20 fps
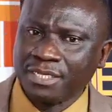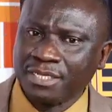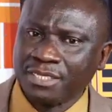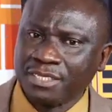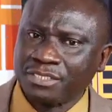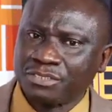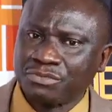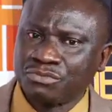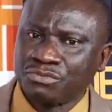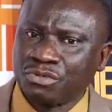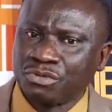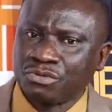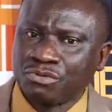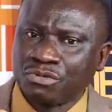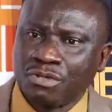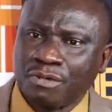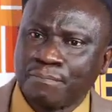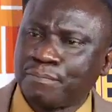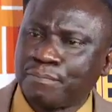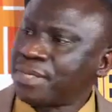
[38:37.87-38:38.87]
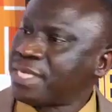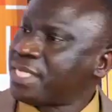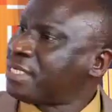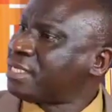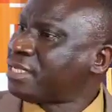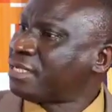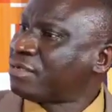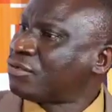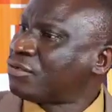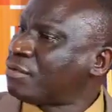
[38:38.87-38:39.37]
is not
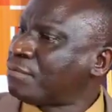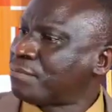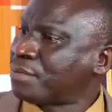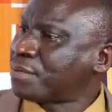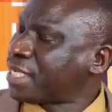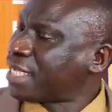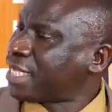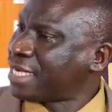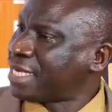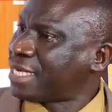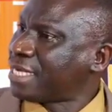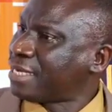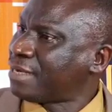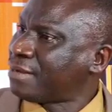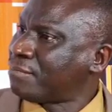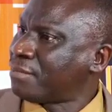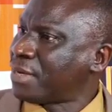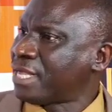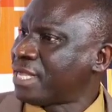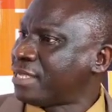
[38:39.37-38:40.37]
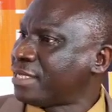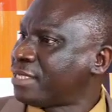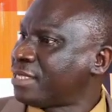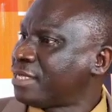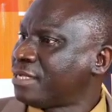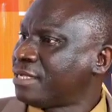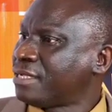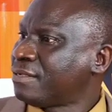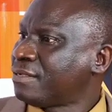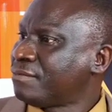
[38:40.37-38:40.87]
completely comprehended by
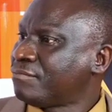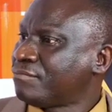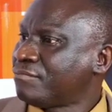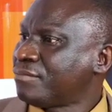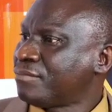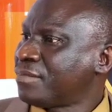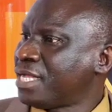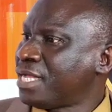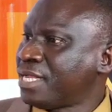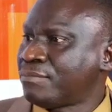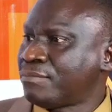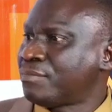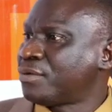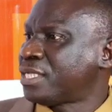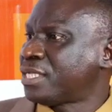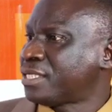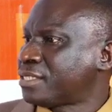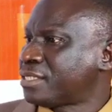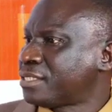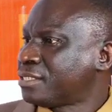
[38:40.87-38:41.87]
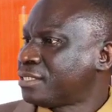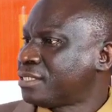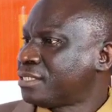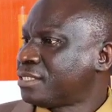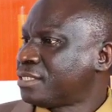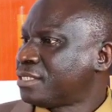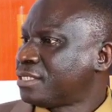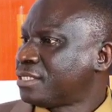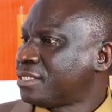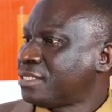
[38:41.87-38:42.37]
anybody.
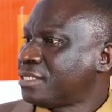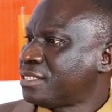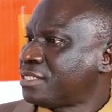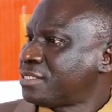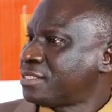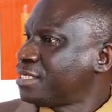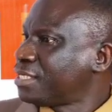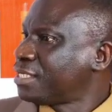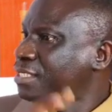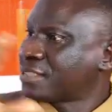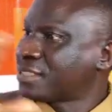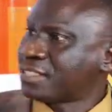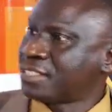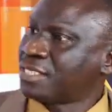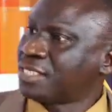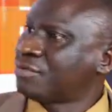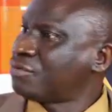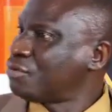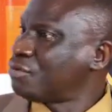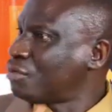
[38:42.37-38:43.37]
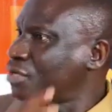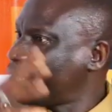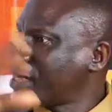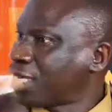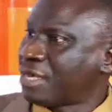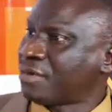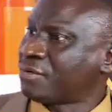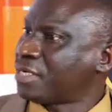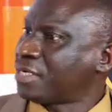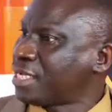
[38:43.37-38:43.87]
This thing is still going
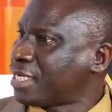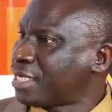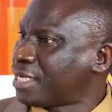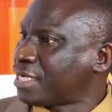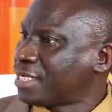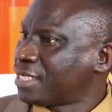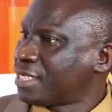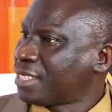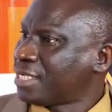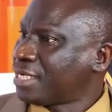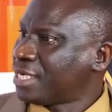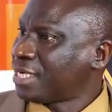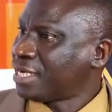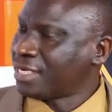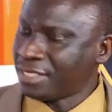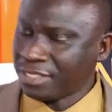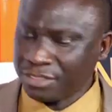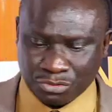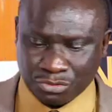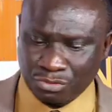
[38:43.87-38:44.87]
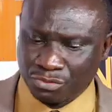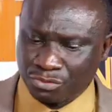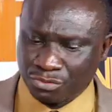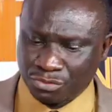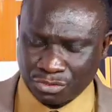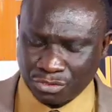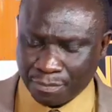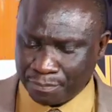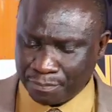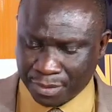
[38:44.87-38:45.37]
out there. And it's true,
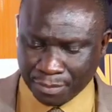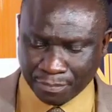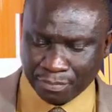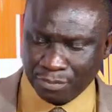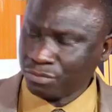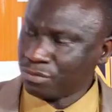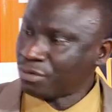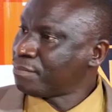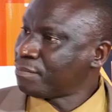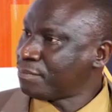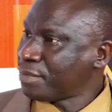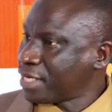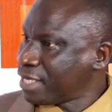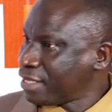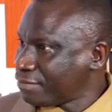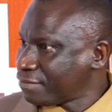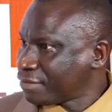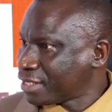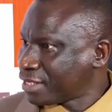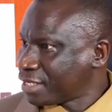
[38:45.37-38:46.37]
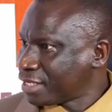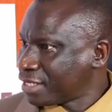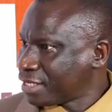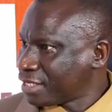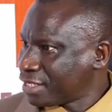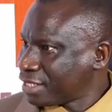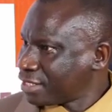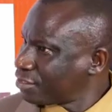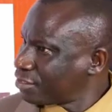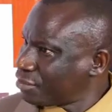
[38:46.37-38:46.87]
some people don't believe it.
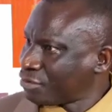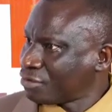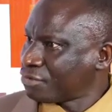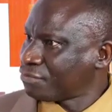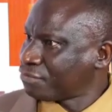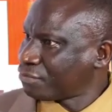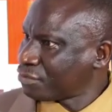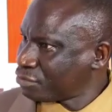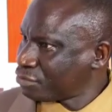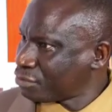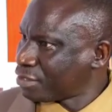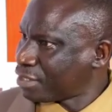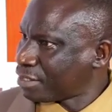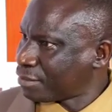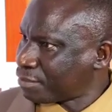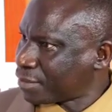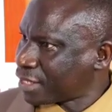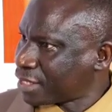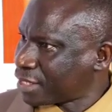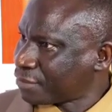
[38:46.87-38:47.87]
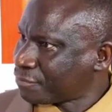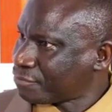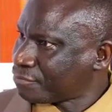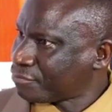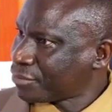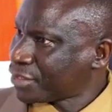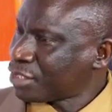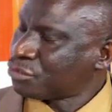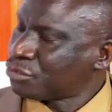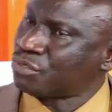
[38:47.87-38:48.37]
That's the unfortunate part.
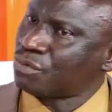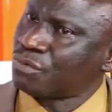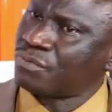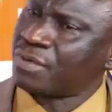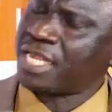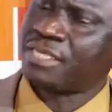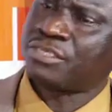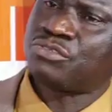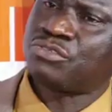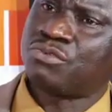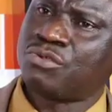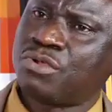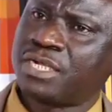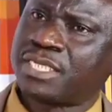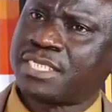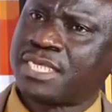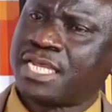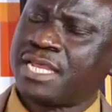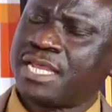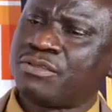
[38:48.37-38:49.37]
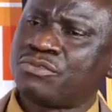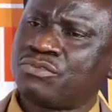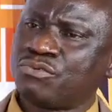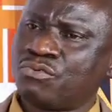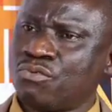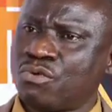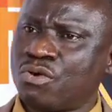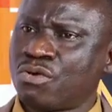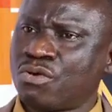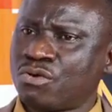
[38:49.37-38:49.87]
So whilst you are trying to
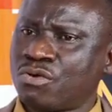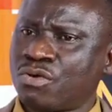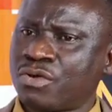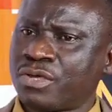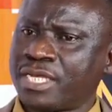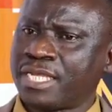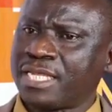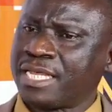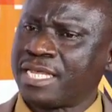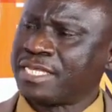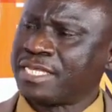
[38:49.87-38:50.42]
work on the